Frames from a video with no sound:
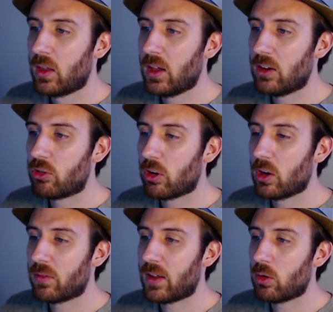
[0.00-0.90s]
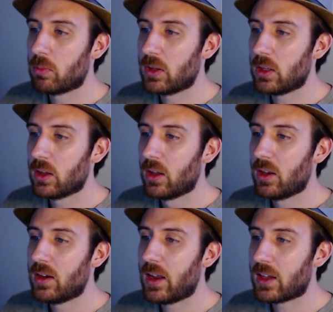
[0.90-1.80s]
And sure enough, that would be
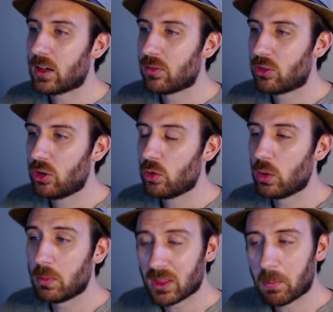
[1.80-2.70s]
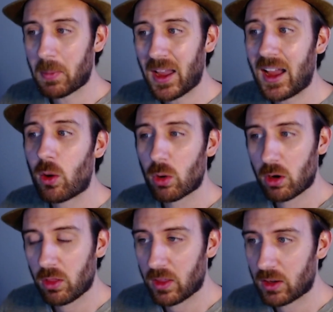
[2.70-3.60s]
-2 would be the
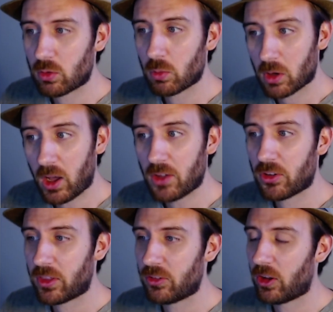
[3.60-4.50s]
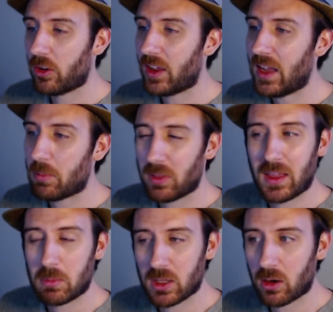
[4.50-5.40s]
power that causes this all to happen.
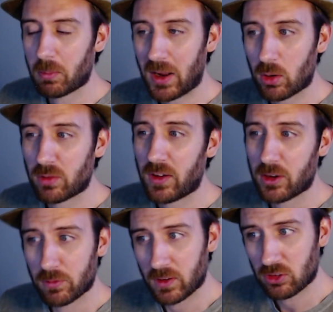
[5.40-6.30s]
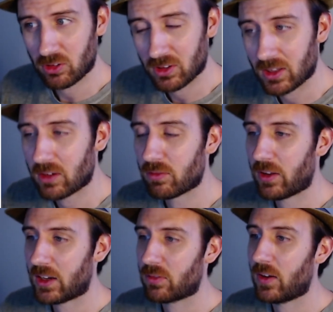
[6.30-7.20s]
That'd be our power finder function did in
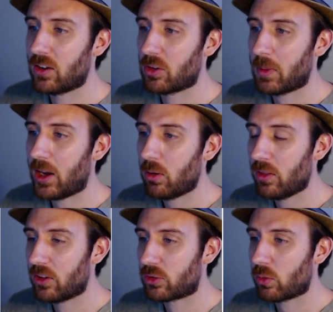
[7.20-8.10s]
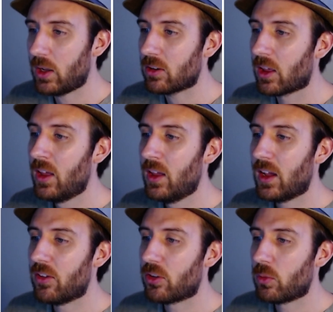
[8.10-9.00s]
fact find us a power. That's great.
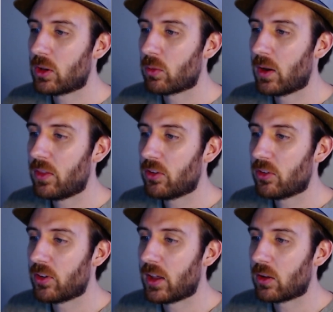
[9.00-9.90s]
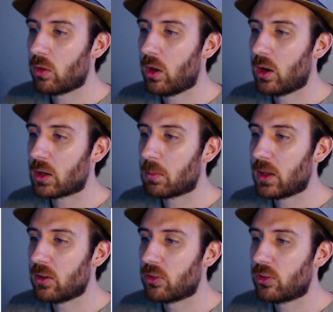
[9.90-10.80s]
And so we could write this as saying log
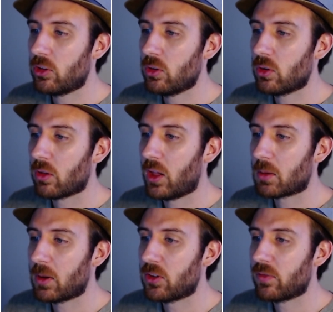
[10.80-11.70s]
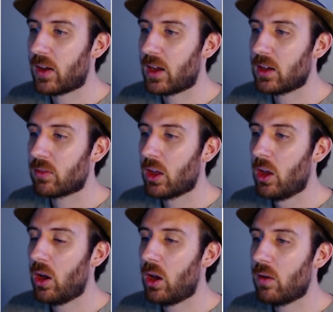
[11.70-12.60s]
base 2 or log base 5
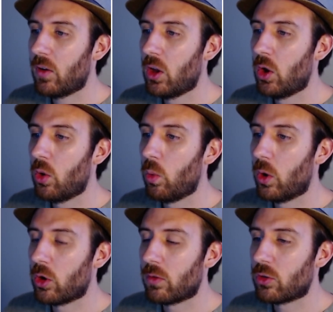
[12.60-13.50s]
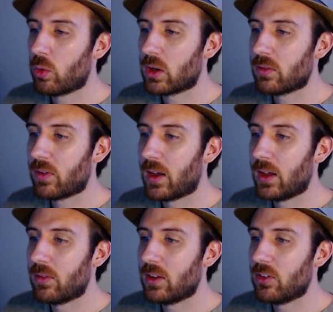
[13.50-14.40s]
of 1 over
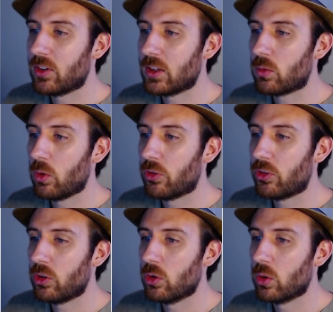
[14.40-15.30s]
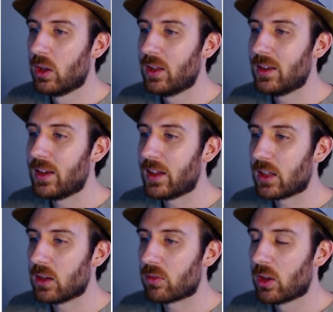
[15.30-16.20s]
25 is equal to
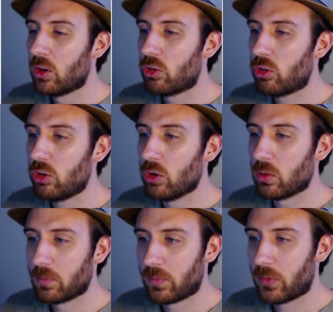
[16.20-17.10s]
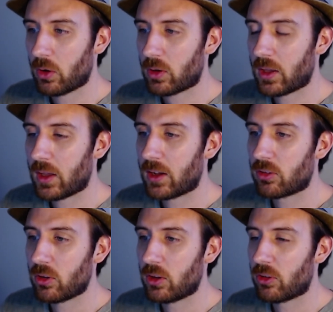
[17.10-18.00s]
-2. Okay,
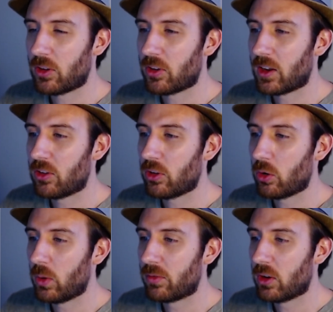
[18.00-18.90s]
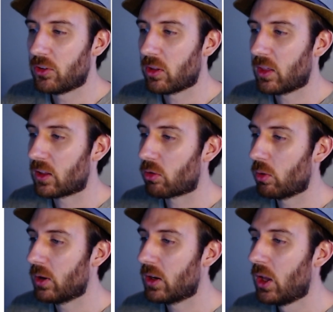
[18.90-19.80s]
excellent. So that's a nice little way for us to think through
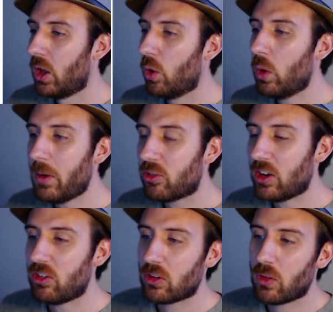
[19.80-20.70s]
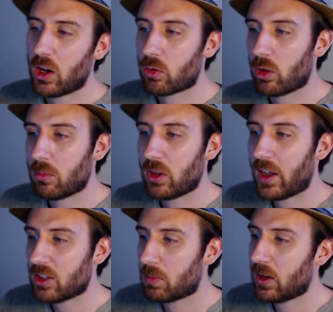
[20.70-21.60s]
it. What about changing logarithm to
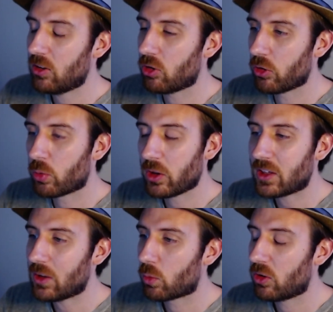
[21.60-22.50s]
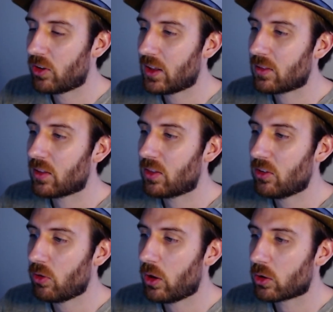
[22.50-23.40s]
exponentials? Well, again, we're saying that
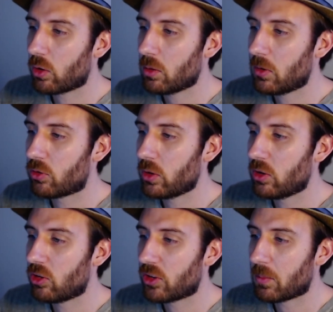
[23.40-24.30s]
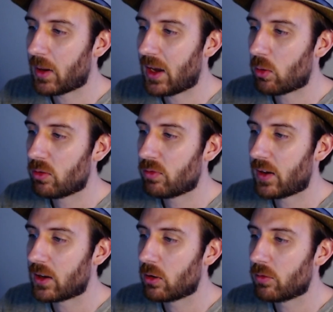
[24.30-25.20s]
this logarithm is really just a power
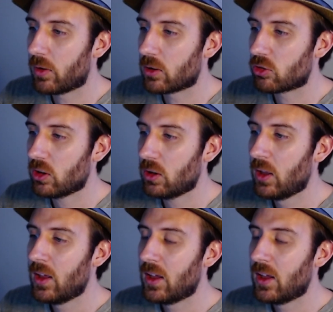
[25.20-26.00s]
finder function.